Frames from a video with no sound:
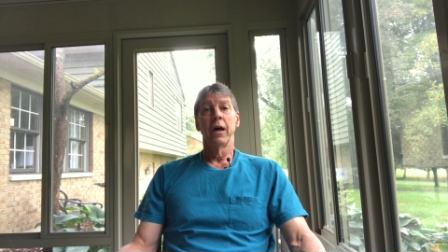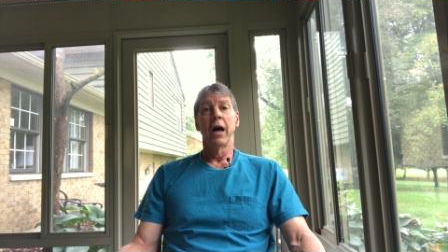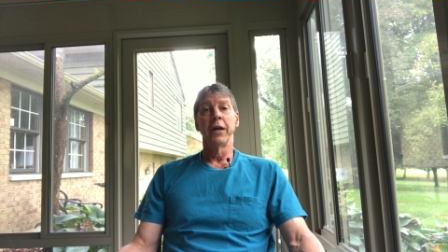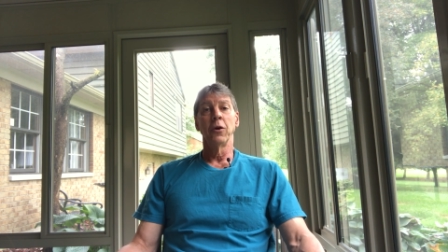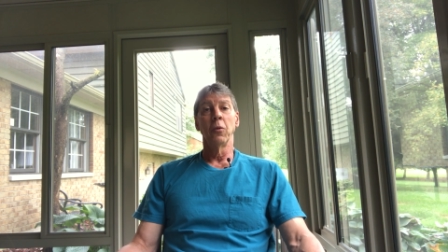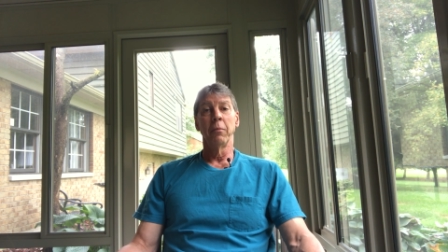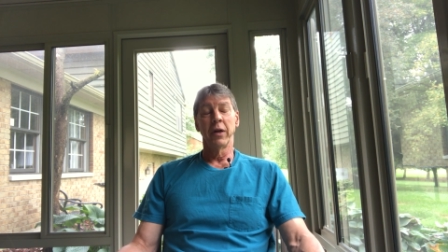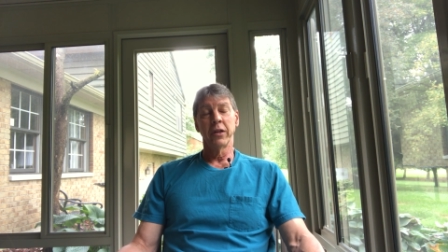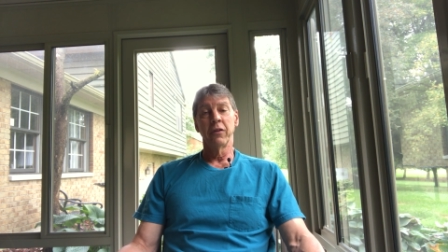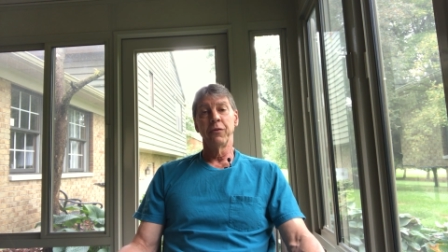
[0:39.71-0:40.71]
I know
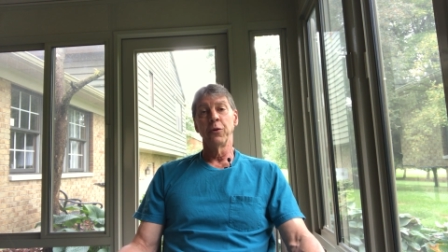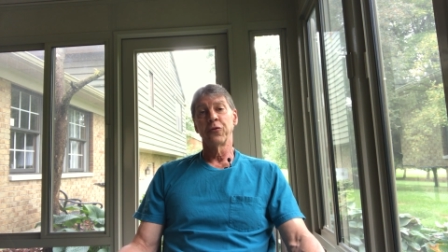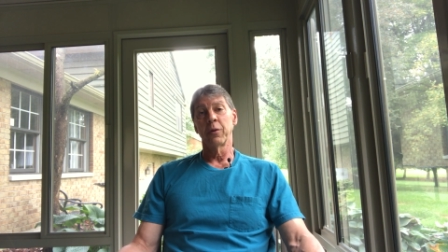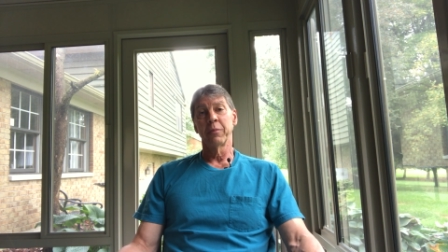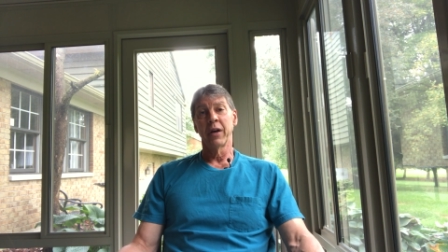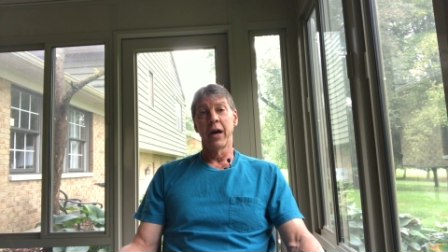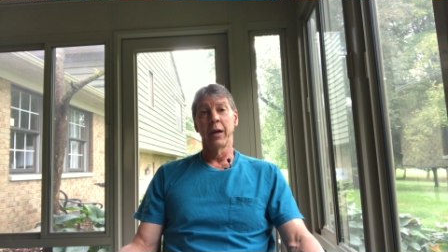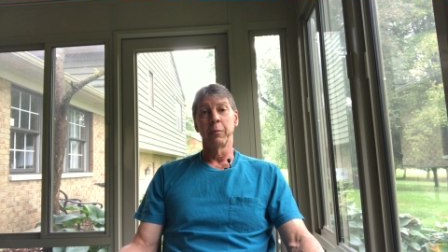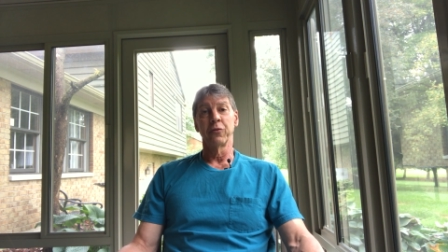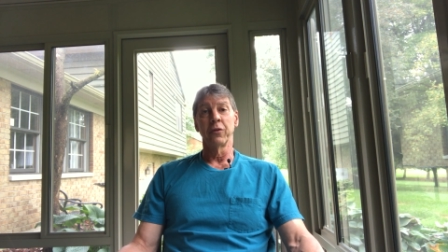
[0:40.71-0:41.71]
many of you
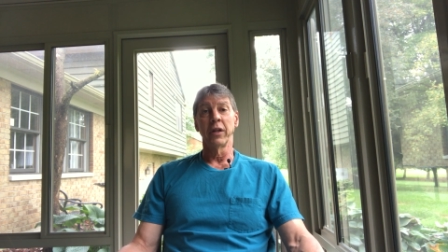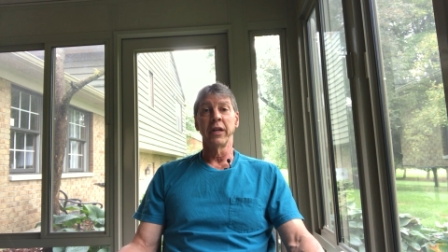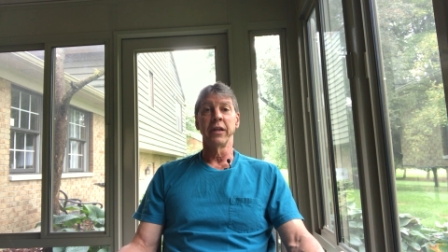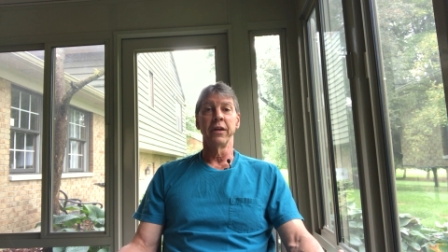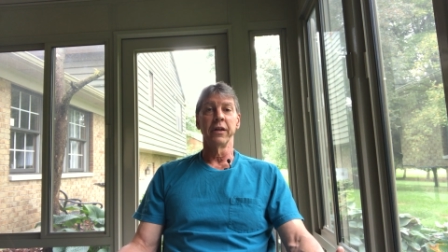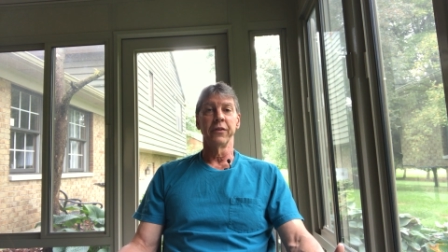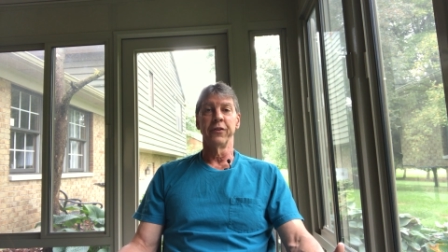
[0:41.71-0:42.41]
sometimes lead